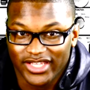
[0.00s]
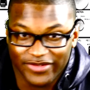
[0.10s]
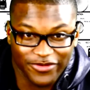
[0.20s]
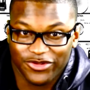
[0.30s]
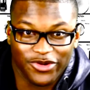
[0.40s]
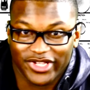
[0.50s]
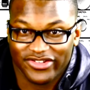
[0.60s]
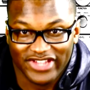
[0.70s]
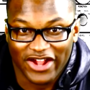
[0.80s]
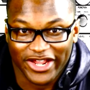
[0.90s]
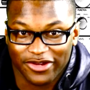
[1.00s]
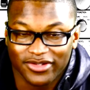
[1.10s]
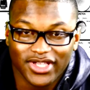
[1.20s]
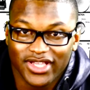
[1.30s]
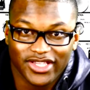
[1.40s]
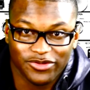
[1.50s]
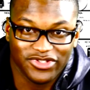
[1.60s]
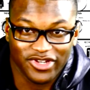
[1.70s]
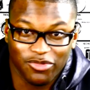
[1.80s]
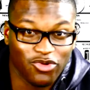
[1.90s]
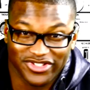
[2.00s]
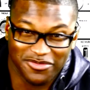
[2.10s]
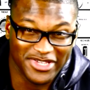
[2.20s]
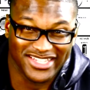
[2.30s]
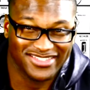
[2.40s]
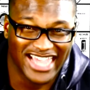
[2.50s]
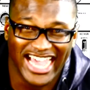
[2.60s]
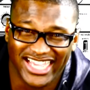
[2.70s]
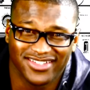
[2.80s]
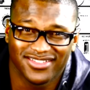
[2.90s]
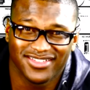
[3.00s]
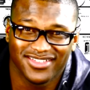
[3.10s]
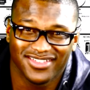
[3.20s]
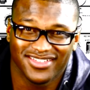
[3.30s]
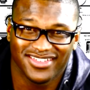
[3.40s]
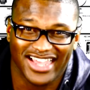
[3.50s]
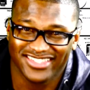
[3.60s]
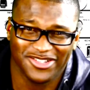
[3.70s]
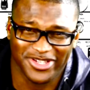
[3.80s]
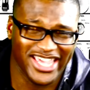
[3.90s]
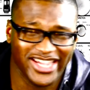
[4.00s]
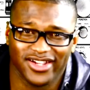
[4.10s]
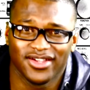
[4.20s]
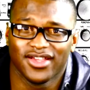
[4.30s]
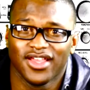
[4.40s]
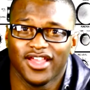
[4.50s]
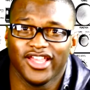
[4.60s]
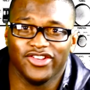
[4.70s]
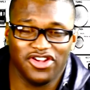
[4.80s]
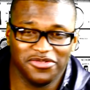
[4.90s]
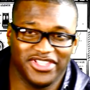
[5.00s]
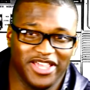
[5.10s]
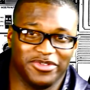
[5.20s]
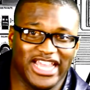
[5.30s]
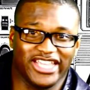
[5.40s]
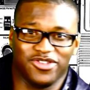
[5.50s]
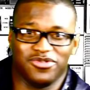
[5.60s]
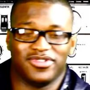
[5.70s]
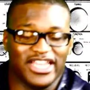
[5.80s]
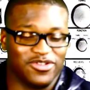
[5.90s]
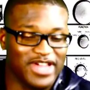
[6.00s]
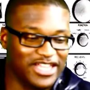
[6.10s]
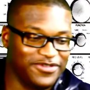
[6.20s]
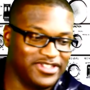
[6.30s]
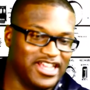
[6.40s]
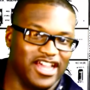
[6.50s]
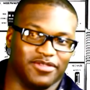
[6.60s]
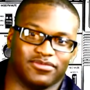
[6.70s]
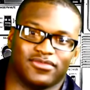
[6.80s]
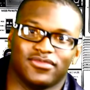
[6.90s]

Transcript: Even if you don't get a shout out, you're still important to me inside. I still care. You know what I'm saying? But thank you. Thank you guys for the time.